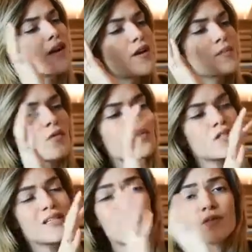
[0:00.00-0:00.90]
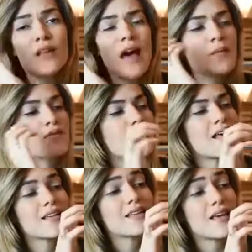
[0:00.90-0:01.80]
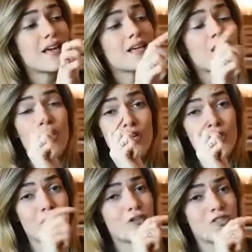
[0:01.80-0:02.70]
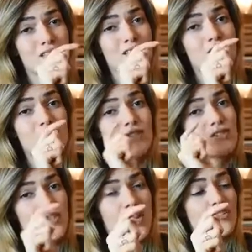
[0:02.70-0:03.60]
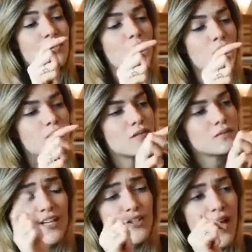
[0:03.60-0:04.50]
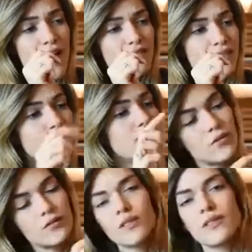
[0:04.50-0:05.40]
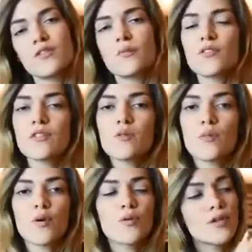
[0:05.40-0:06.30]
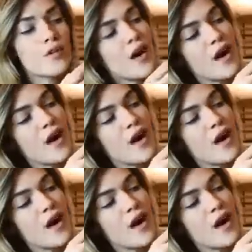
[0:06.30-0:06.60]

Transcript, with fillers: emoji hyperlapse, anything, you just need to change the modes and you have it. In the super slow mode, you